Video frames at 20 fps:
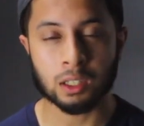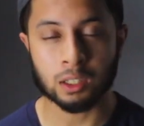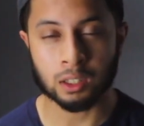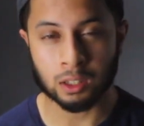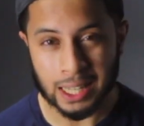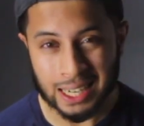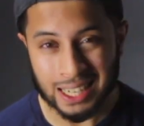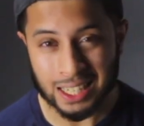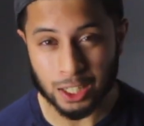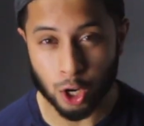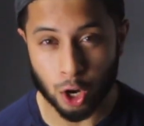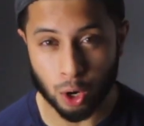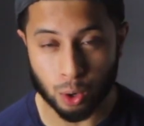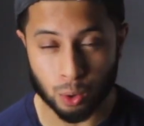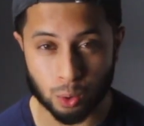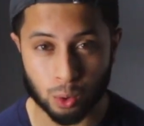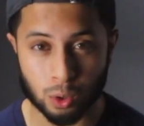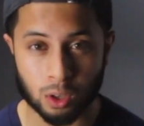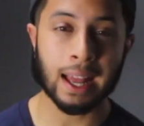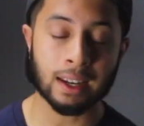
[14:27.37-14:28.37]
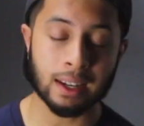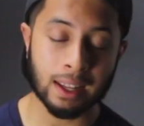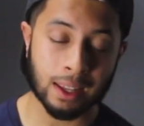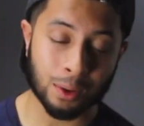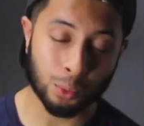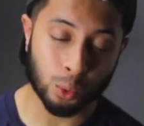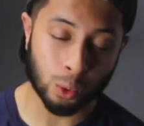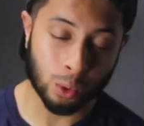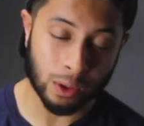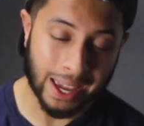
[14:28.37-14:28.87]
Let it go, and
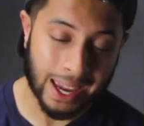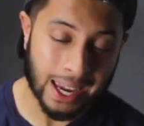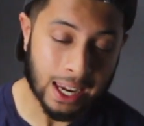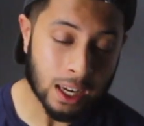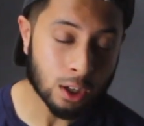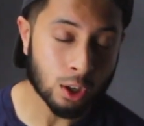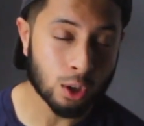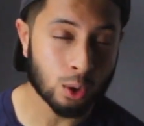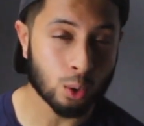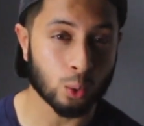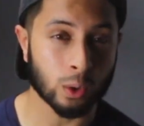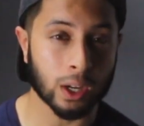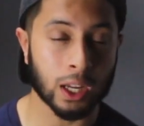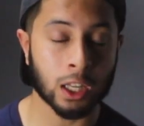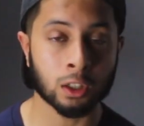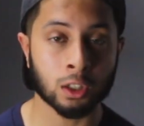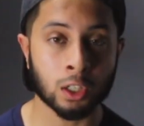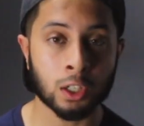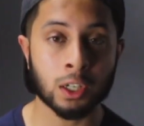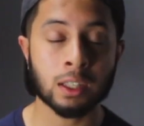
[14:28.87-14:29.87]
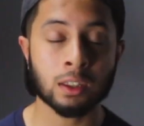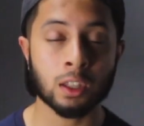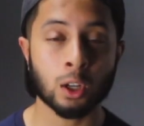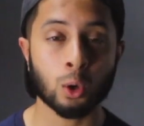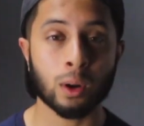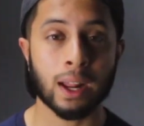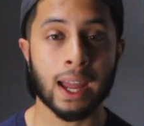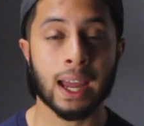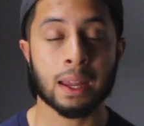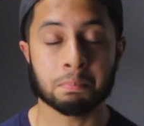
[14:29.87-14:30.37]
it will aid you in learning the
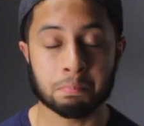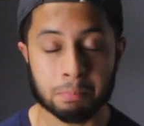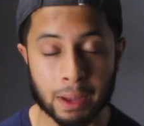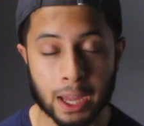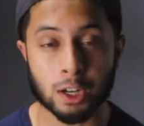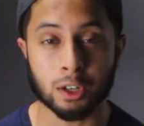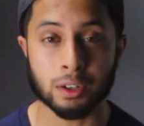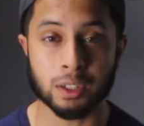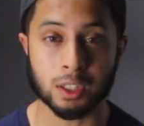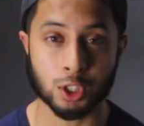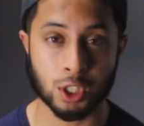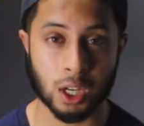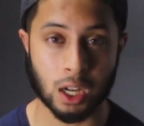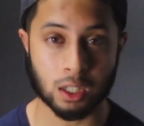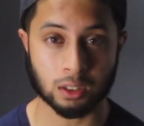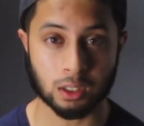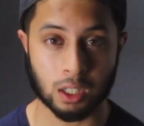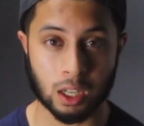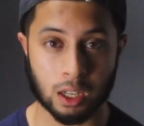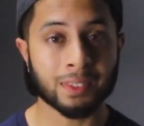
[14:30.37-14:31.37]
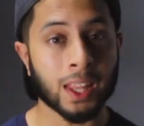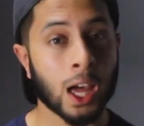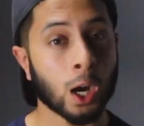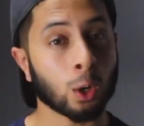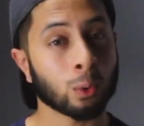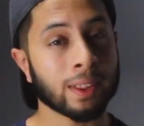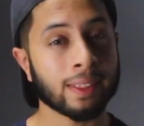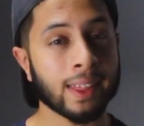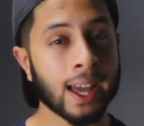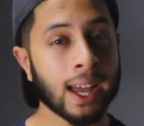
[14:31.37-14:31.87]
Quran better, inshallah. Not
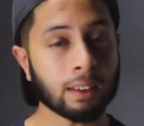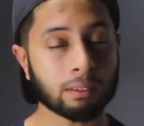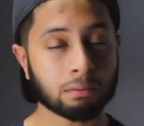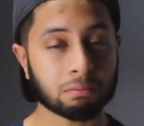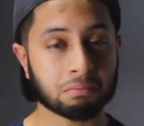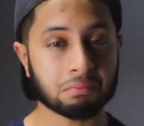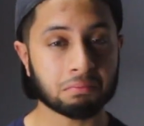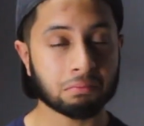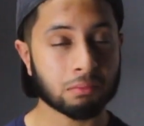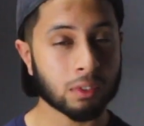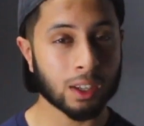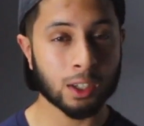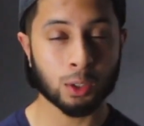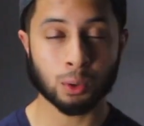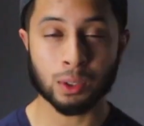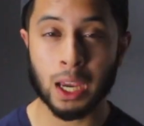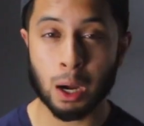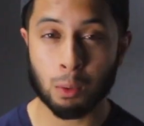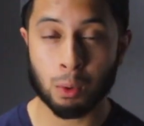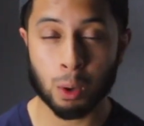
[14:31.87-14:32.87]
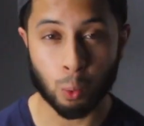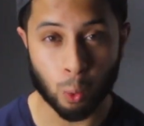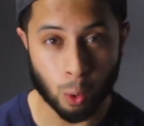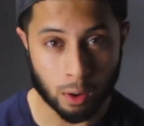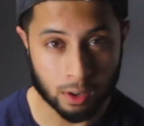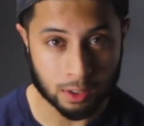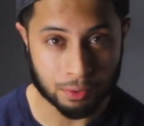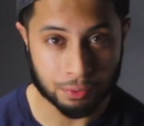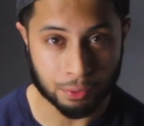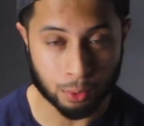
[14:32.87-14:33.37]
only that, you'll get
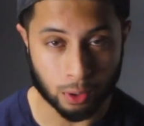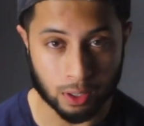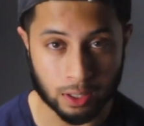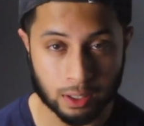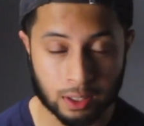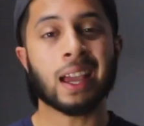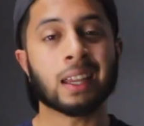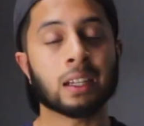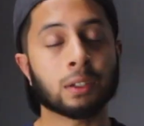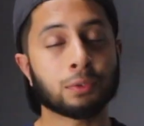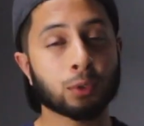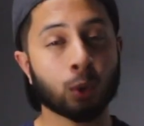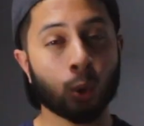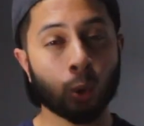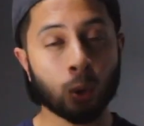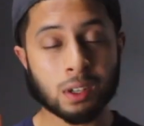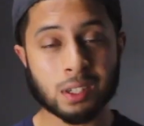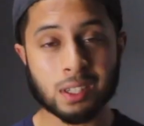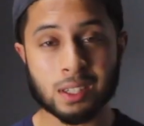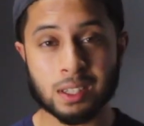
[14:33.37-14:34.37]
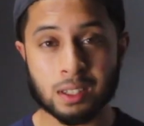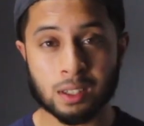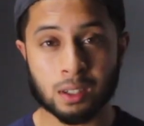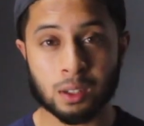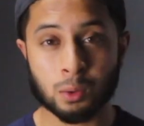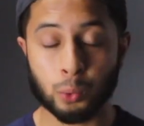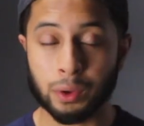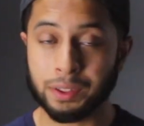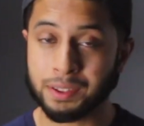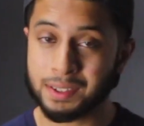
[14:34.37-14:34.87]
rewarded for it. And of course,
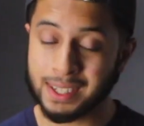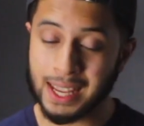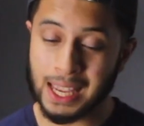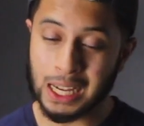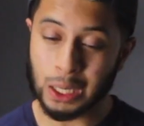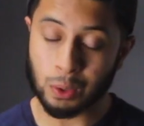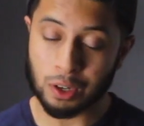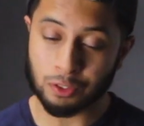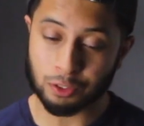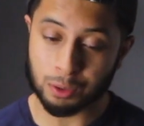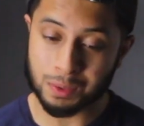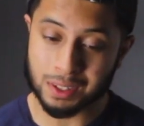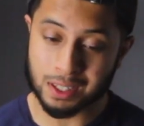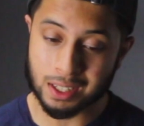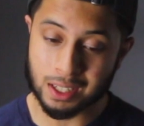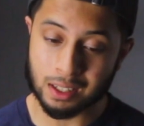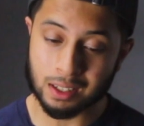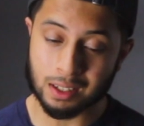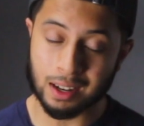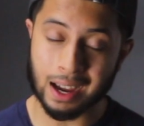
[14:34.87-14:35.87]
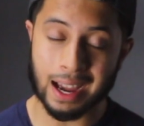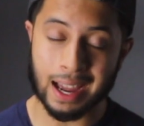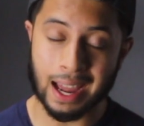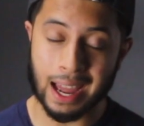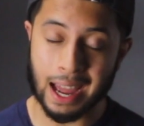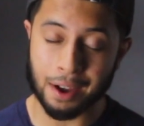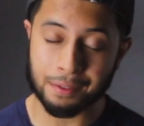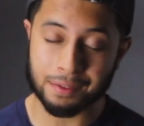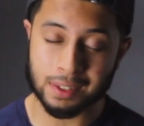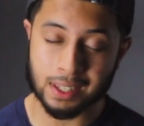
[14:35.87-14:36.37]
with staying away from sin, I
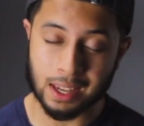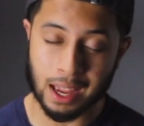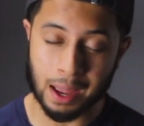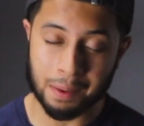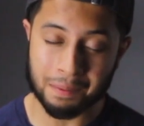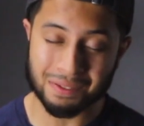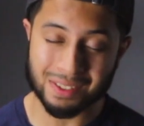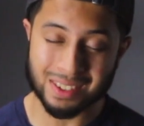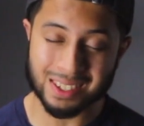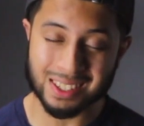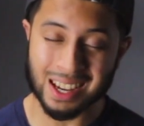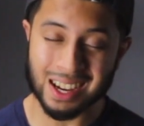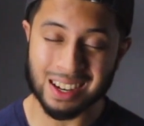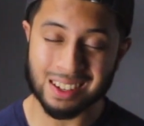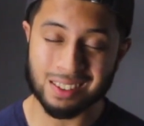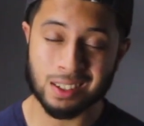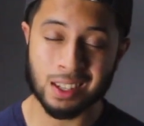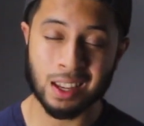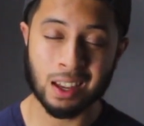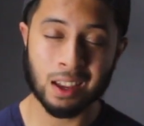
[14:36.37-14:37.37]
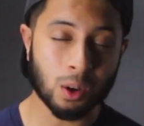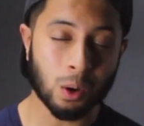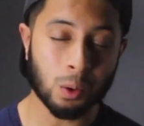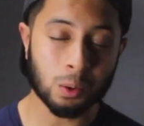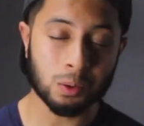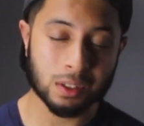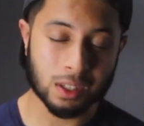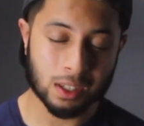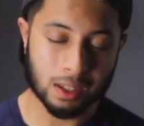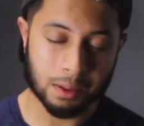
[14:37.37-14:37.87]
have to emphasize,
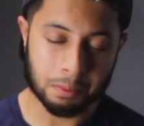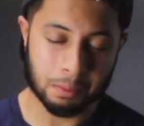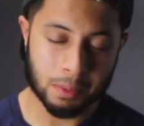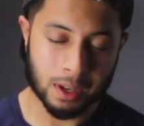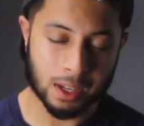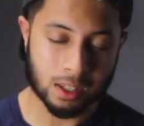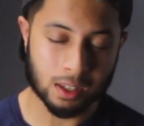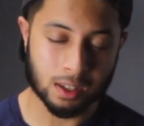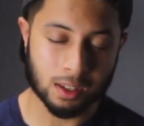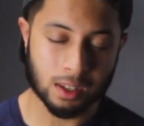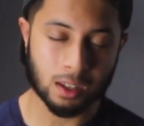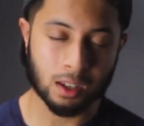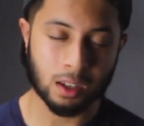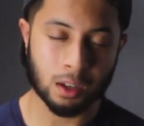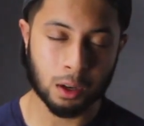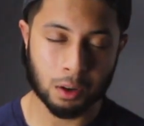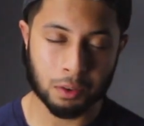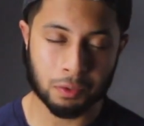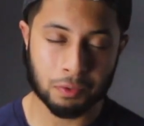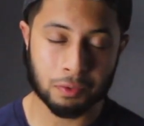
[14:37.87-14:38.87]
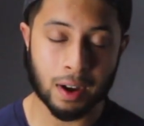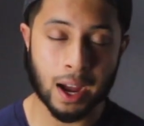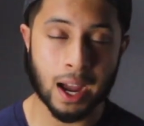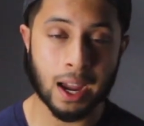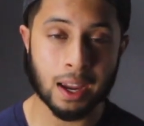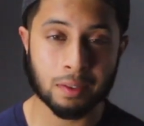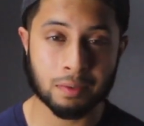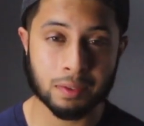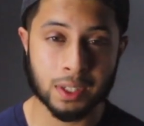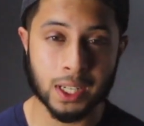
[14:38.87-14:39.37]
don't miss your
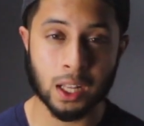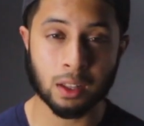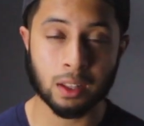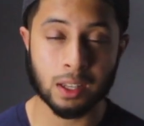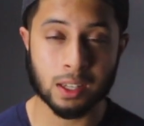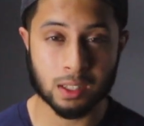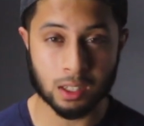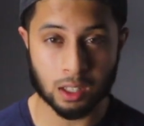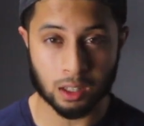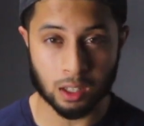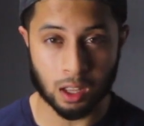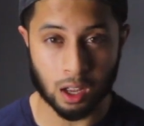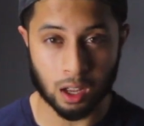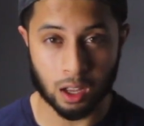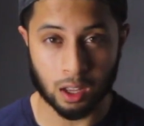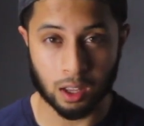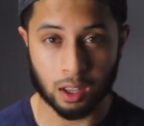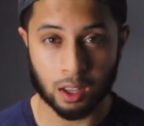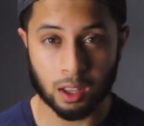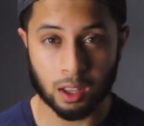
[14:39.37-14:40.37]
5 daily salah.